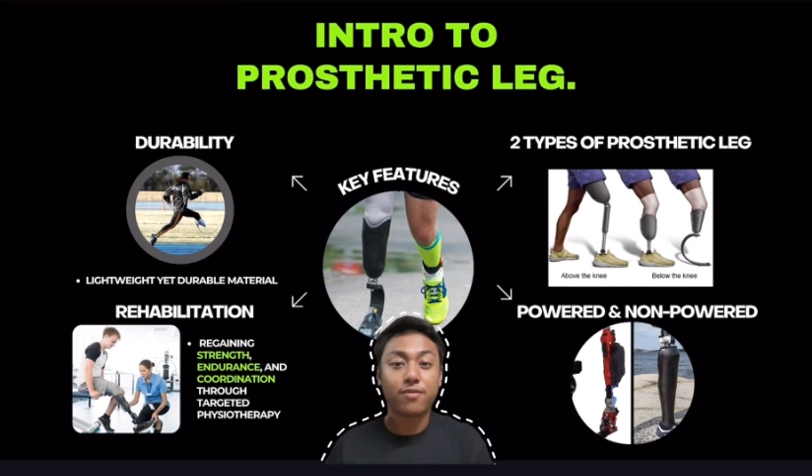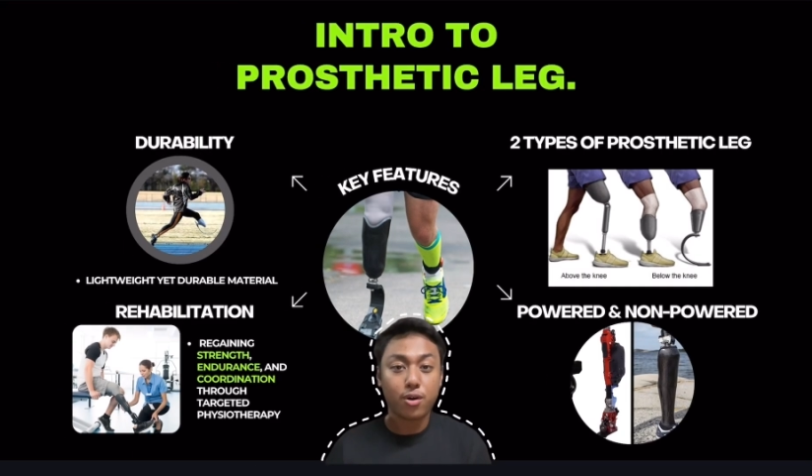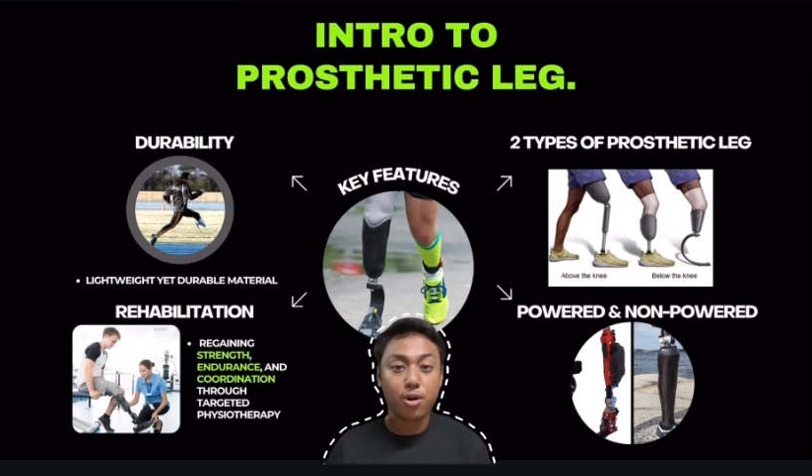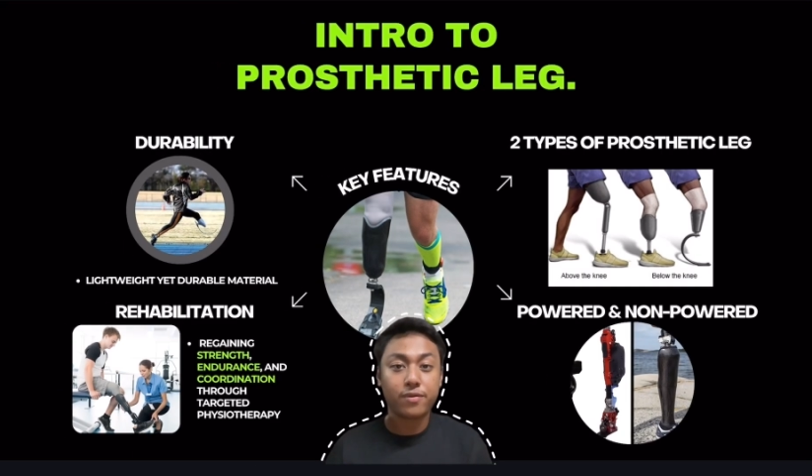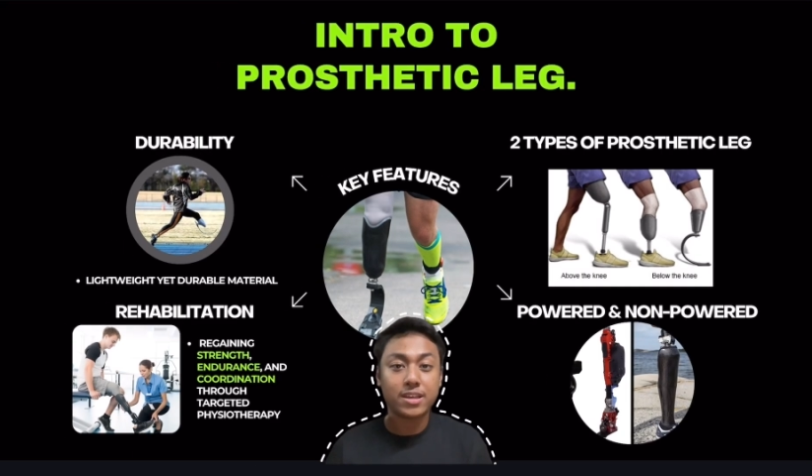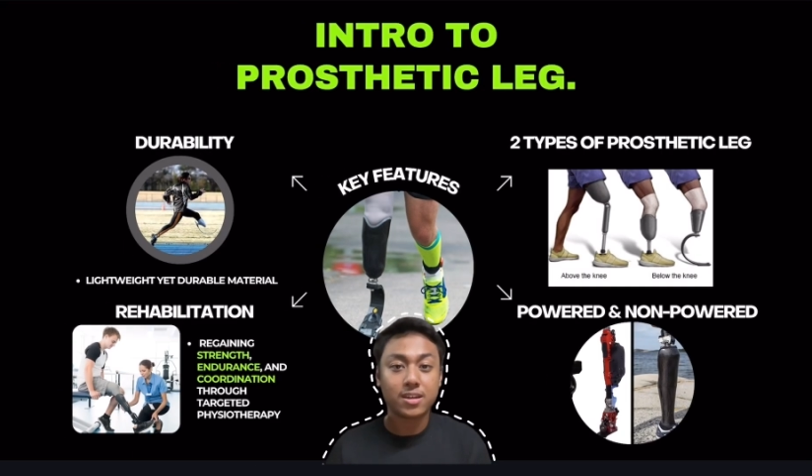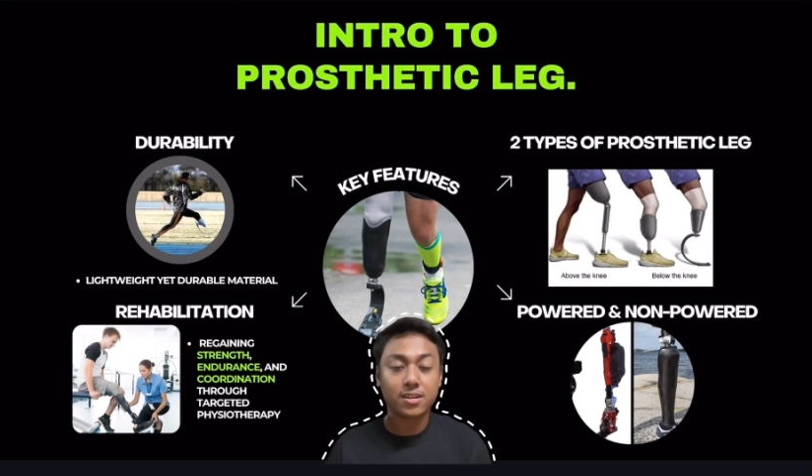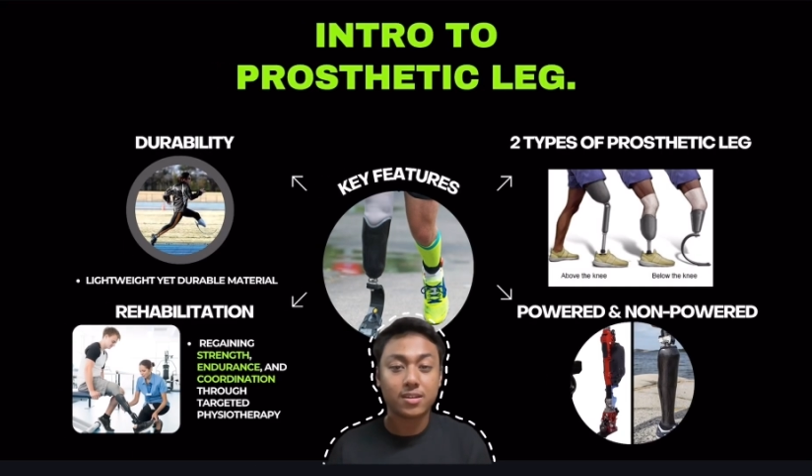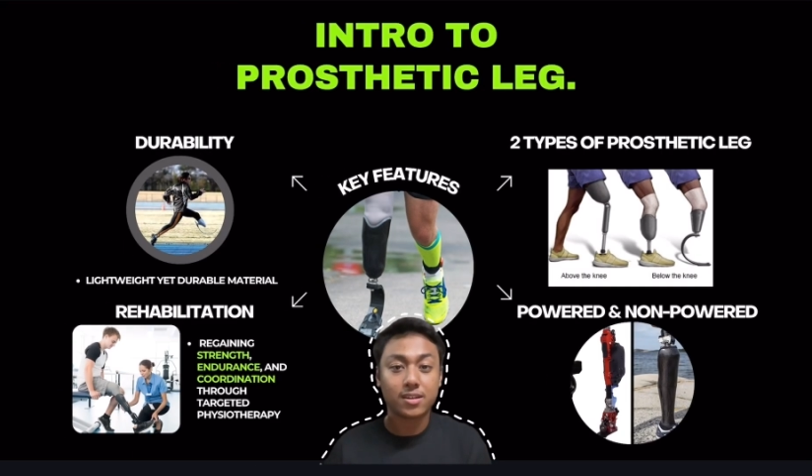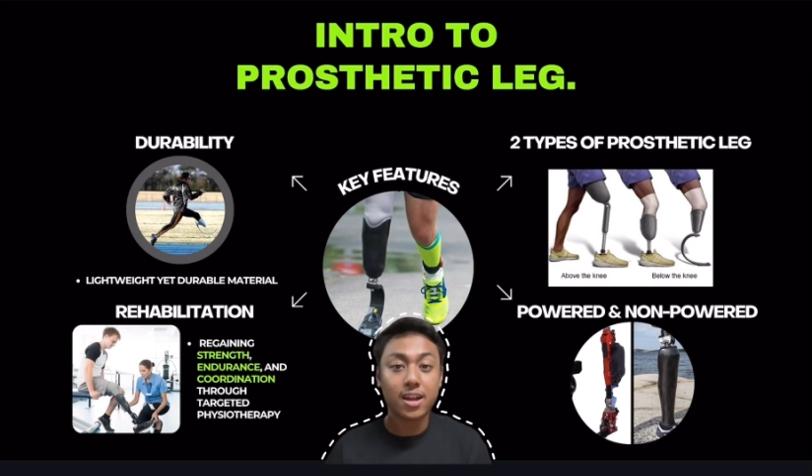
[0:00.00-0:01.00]
4
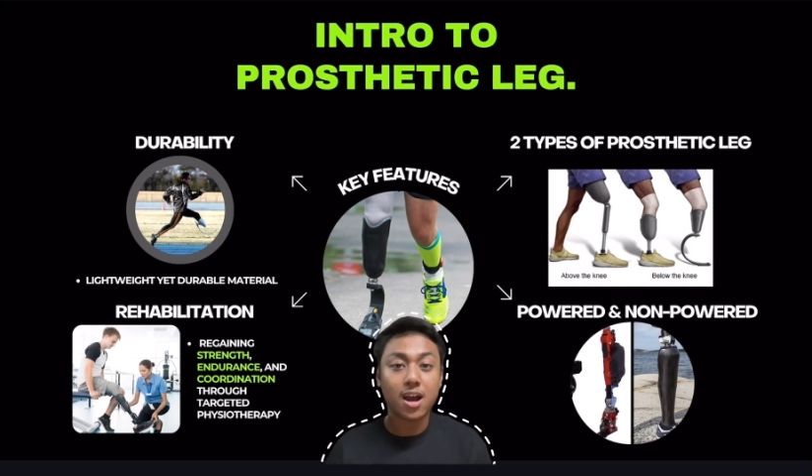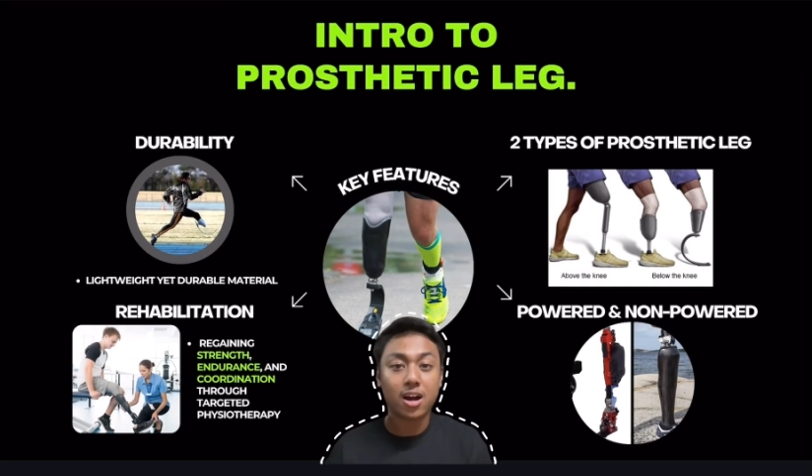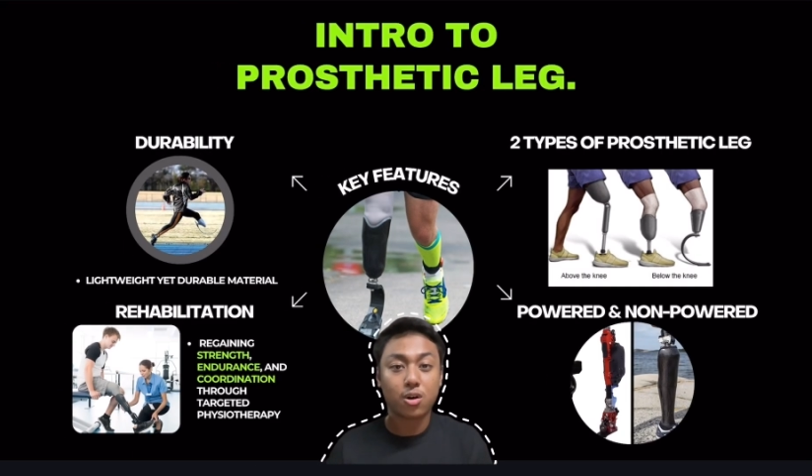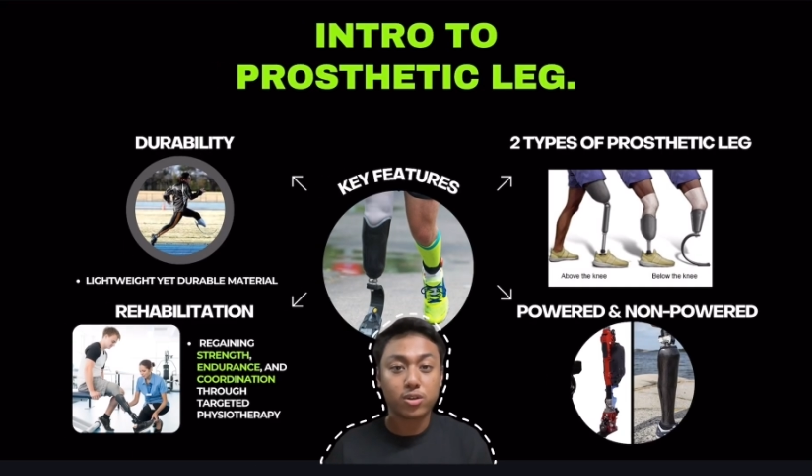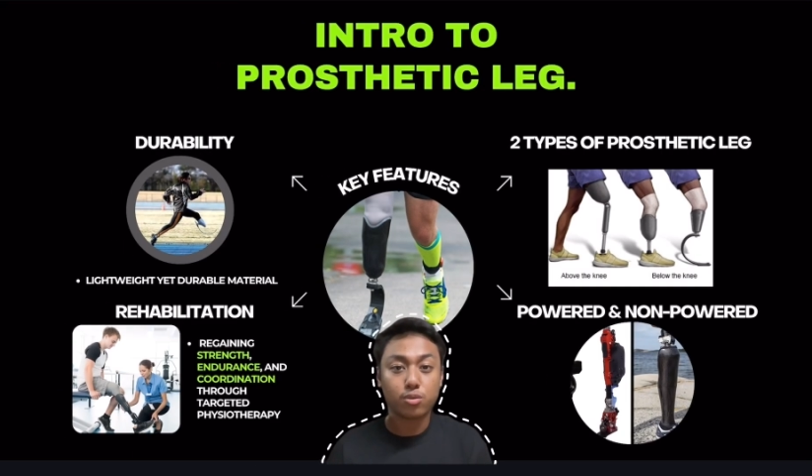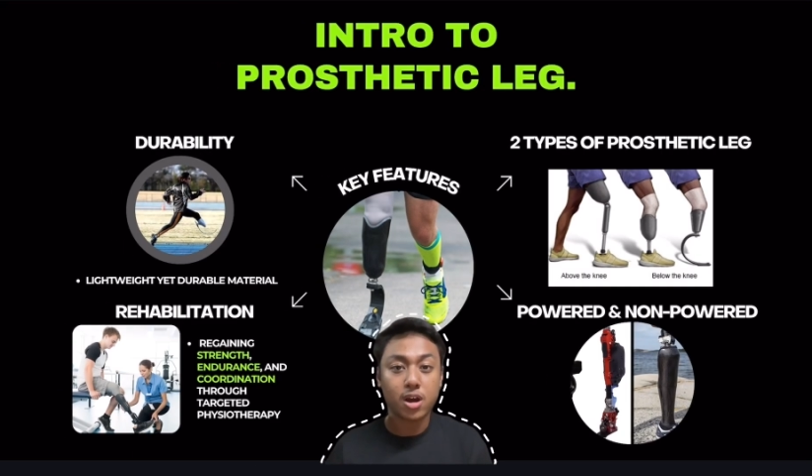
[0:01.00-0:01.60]
features that are going to be